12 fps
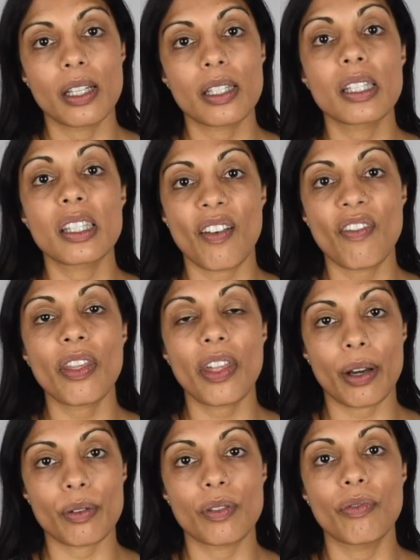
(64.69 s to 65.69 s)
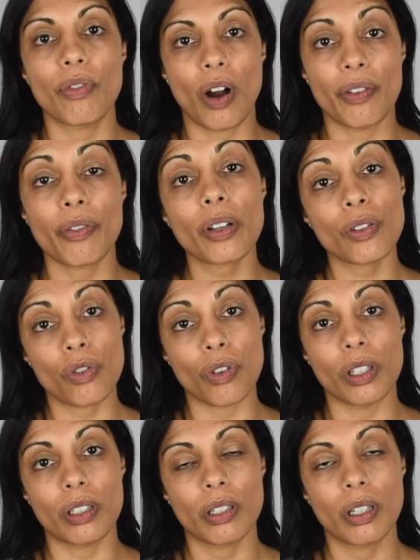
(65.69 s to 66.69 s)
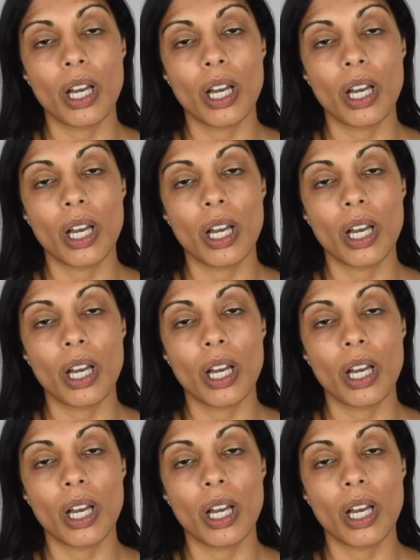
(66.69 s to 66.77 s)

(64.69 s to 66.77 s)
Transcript: to £7,500,